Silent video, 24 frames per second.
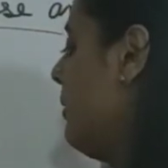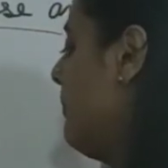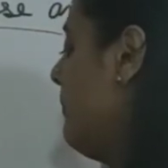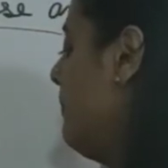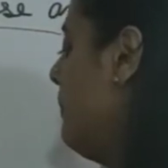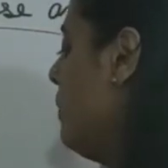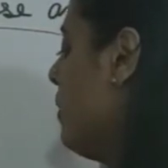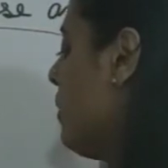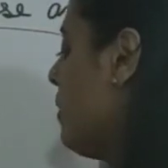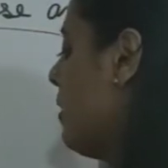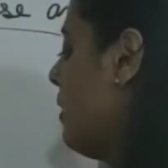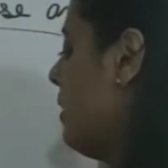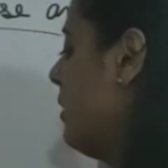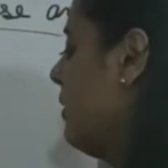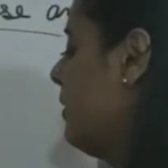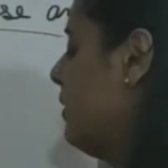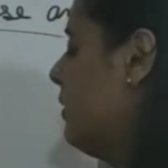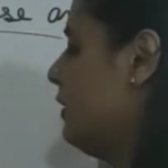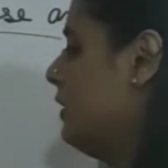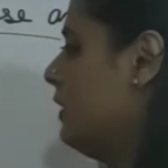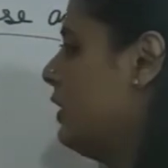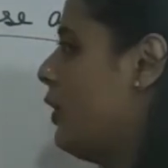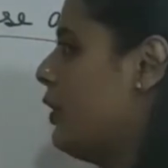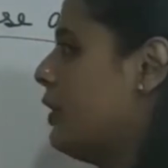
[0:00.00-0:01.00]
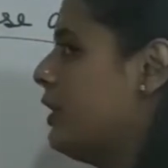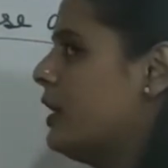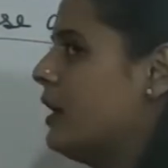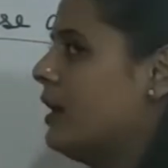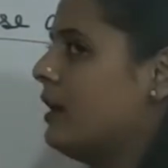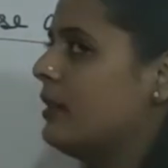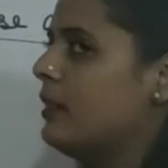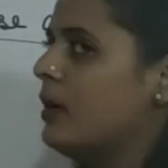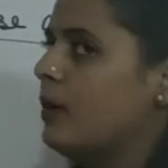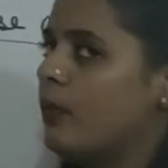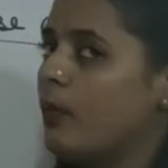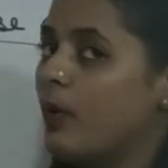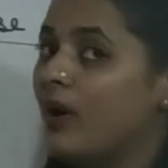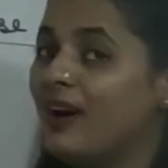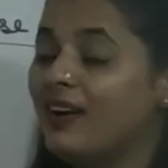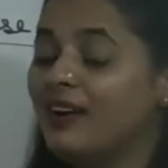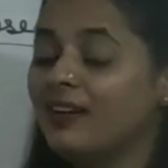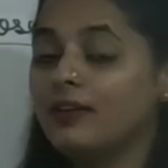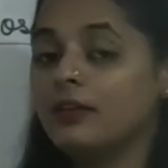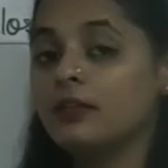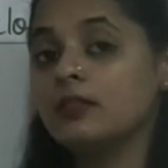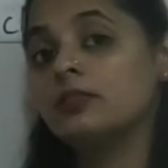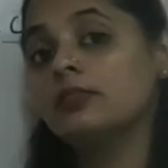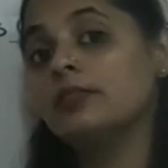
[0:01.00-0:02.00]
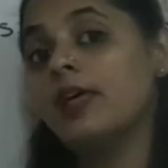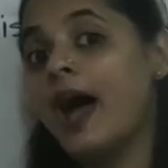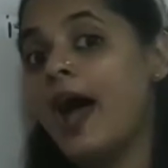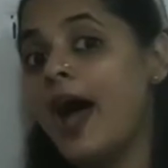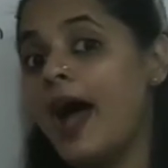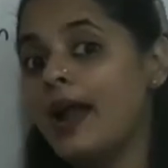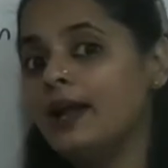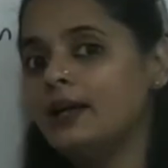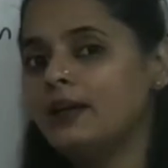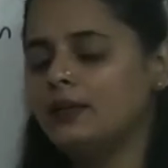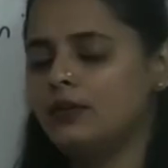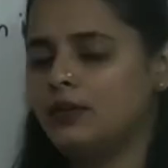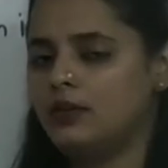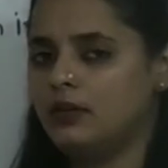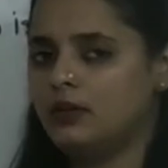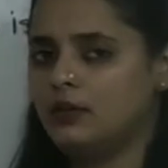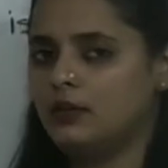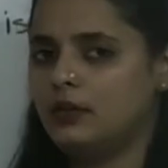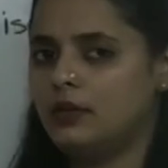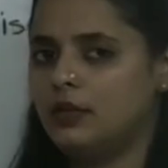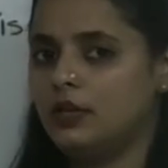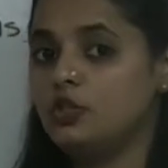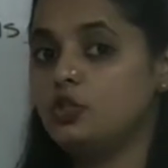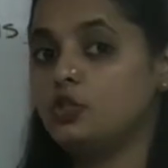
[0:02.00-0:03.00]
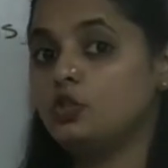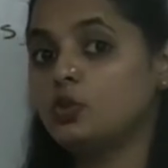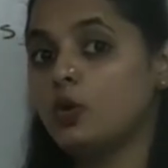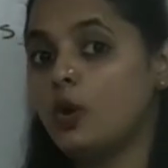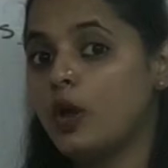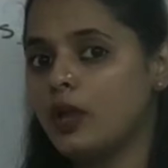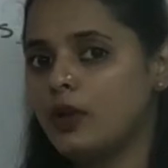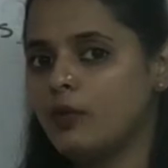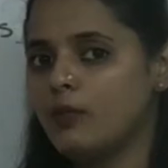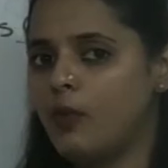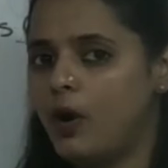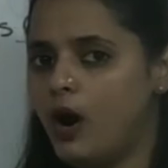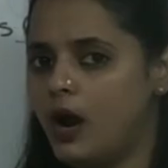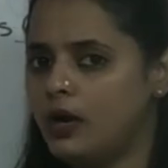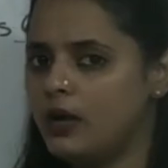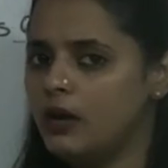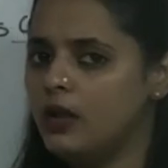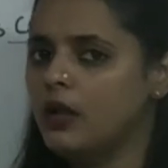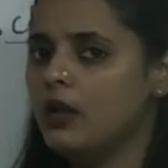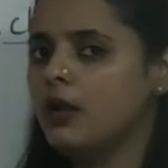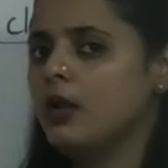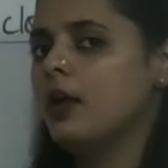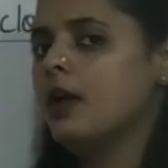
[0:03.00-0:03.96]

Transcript: book. Now here the word that is showing what?